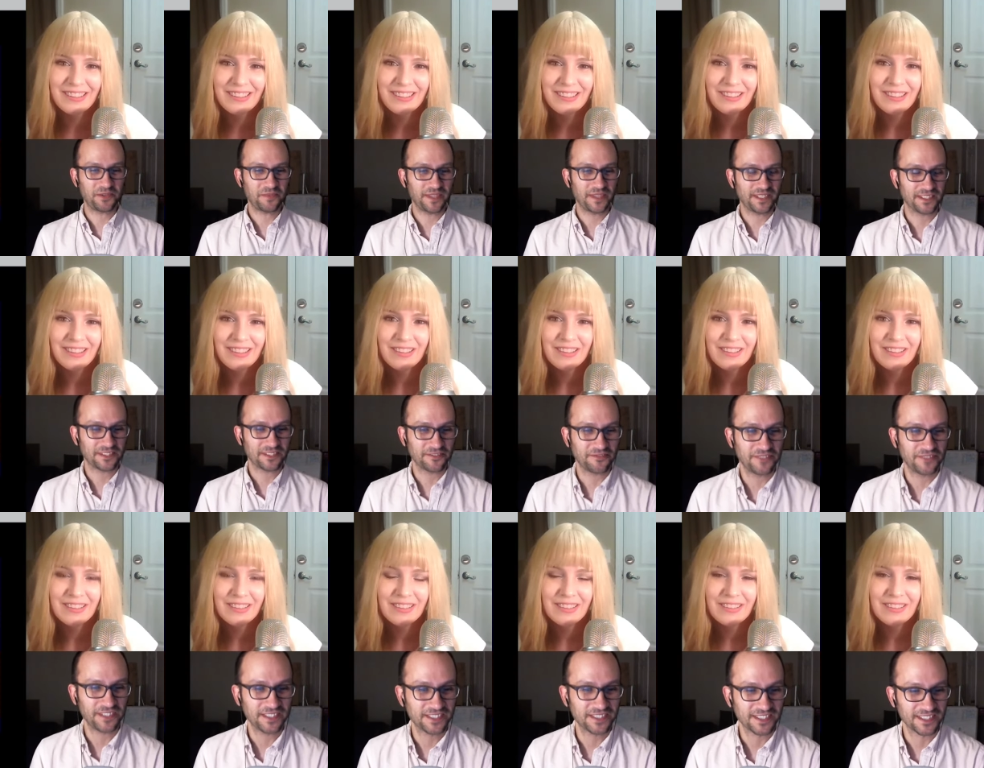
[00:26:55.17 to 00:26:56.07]
Speaker 1: on. I want to make
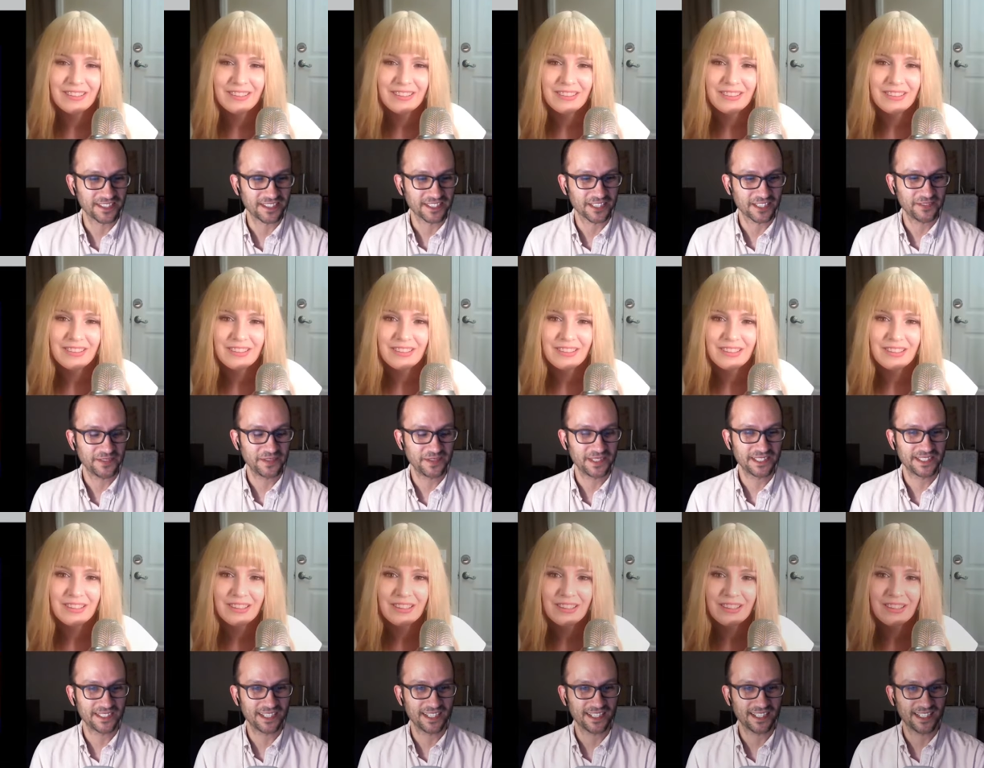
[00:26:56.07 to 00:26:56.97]
this official. Can
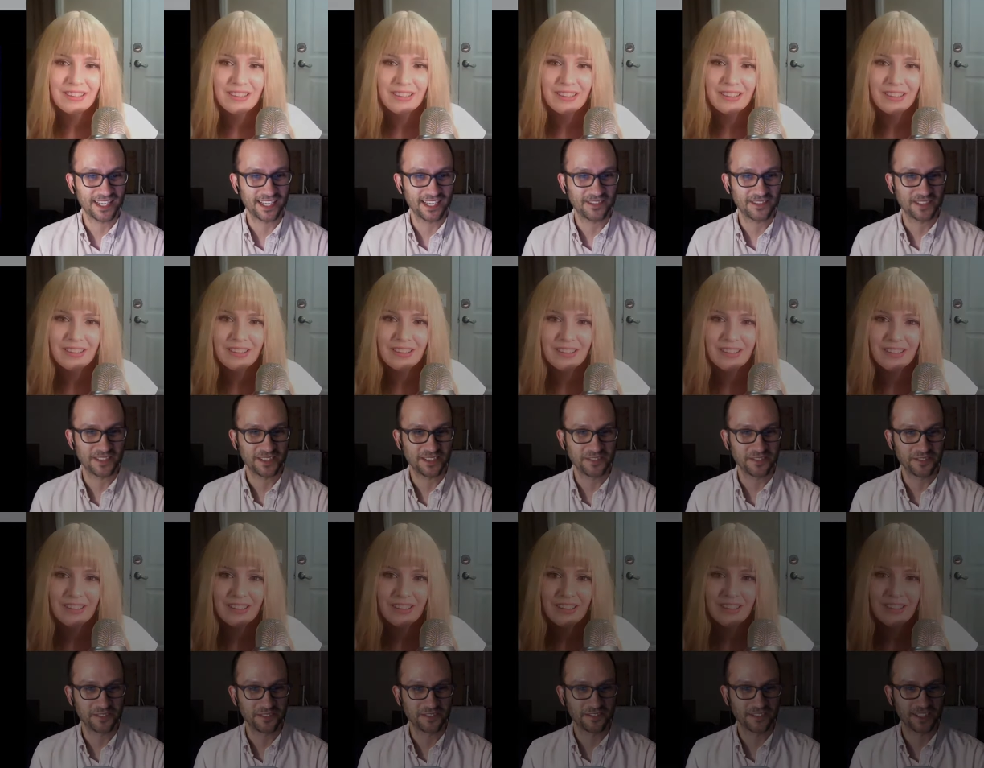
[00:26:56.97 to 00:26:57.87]
we restart? Ken, I
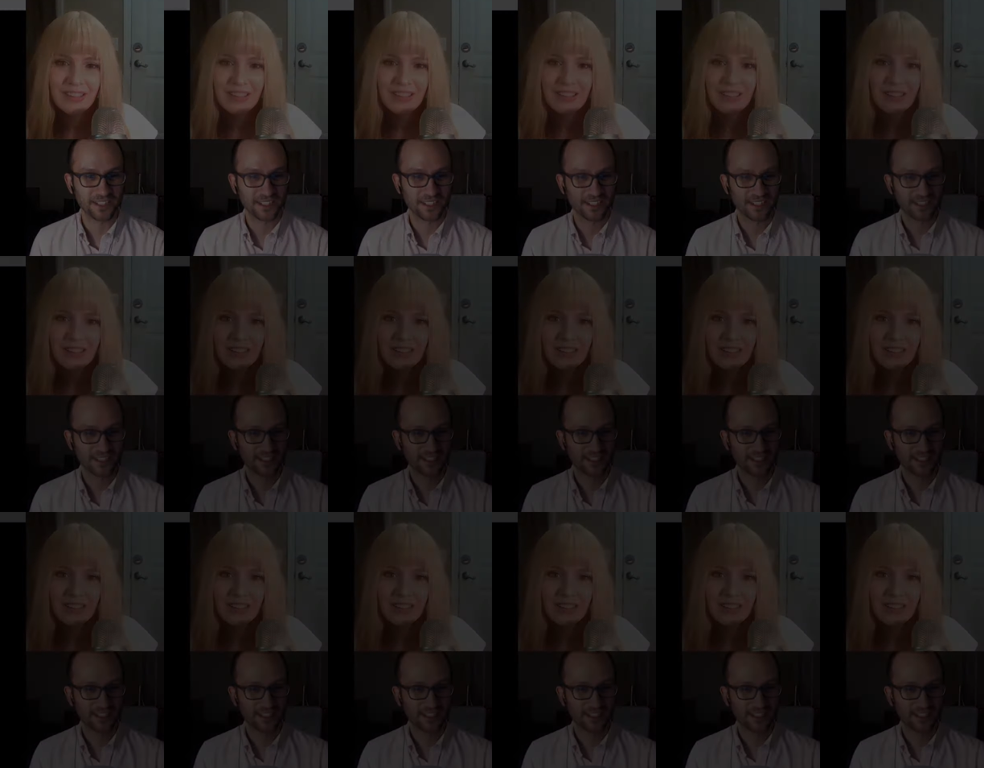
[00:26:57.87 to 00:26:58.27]
want to do over.